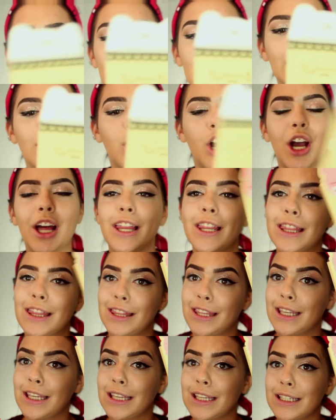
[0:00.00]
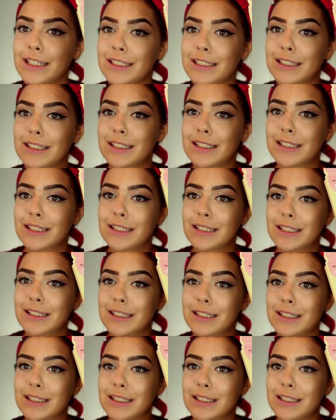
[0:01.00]
and I got
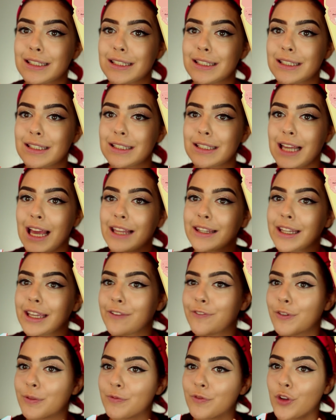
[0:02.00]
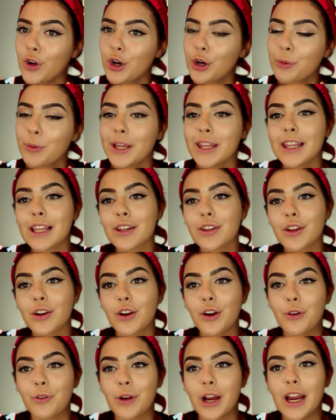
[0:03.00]
these. And like from far away they
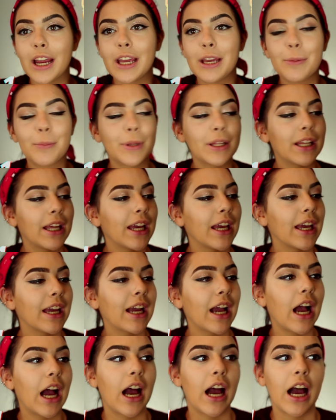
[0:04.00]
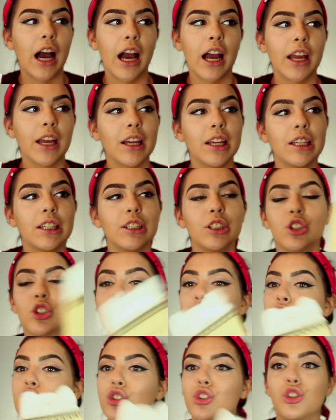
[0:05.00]
look alright, but like I
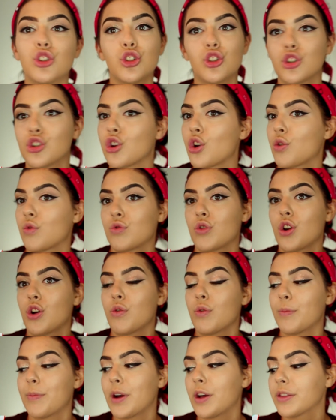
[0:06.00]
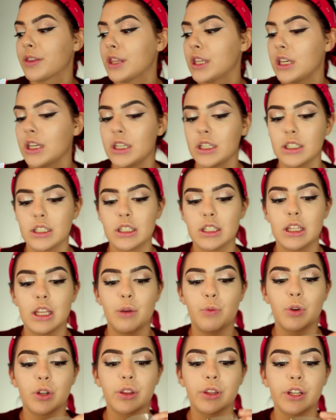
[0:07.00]
don't know about these.
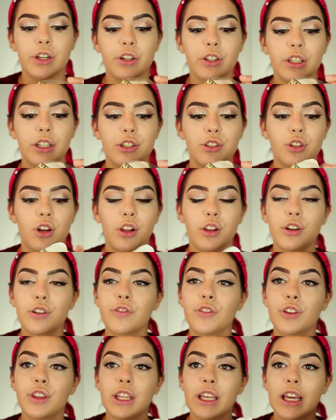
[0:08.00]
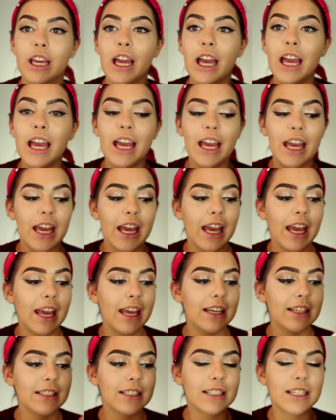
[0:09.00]
They were literally a dollar for the
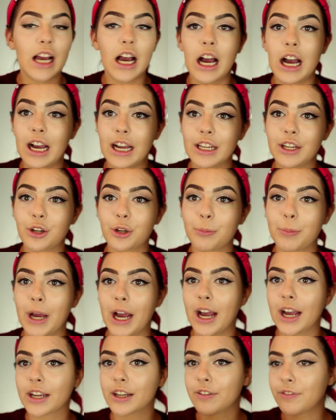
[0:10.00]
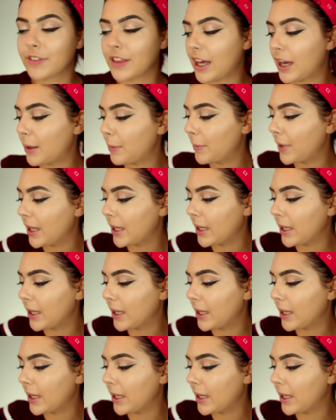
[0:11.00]
entire pack of them,